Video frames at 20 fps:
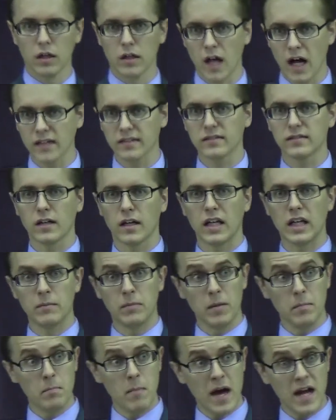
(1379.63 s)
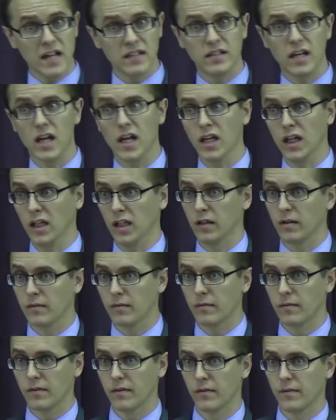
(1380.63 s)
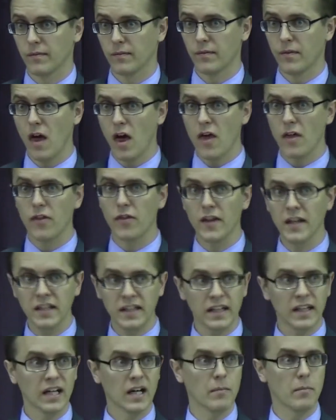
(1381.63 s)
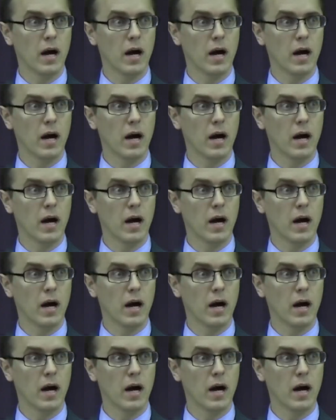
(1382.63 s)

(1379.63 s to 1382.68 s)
not studying, but meditating, thinking